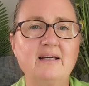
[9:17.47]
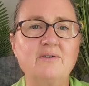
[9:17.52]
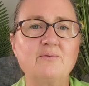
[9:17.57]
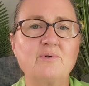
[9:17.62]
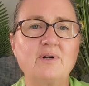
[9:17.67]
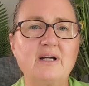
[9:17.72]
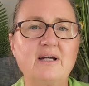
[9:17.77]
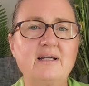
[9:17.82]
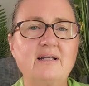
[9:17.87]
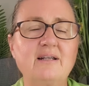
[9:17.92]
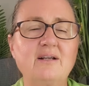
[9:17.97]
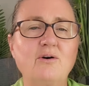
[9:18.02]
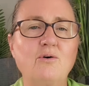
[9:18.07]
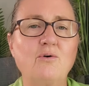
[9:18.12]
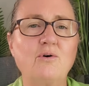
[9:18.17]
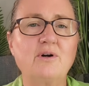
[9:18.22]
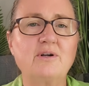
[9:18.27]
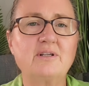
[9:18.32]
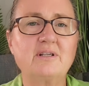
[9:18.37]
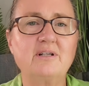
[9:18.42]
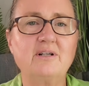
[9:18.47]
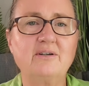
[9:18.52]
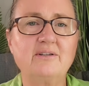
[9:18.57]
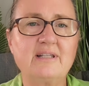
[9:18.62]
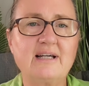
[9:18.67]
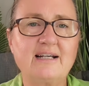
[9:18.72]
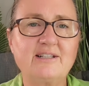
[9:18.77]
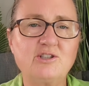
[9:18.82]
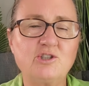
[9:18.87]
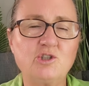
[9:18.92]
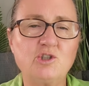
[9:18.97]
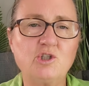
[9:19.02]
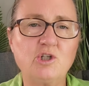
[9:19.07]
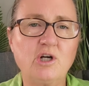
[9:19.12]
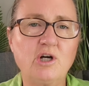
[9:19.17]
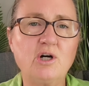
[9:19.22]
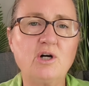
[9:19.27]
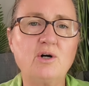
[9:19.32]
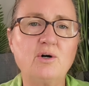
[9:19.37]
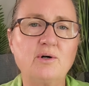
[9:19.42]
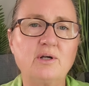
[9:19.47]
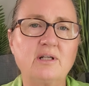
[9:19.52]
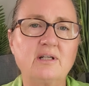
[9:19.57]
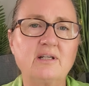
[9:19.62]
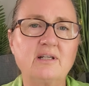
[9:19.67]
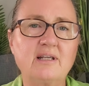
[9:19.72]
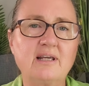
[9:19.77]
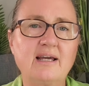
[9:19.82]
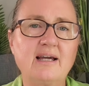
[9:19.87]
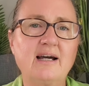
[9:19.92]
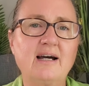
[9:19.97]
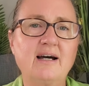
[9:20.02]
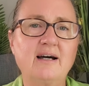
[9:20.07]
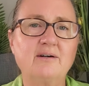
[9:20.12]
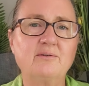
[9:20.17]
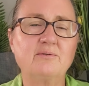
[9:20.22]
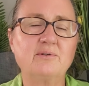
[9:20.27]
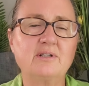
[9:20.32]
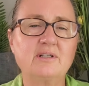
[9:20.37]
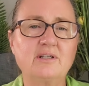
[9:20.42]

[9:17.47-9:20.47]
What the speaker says: Right? Or, you know, that's Joe, and yeah,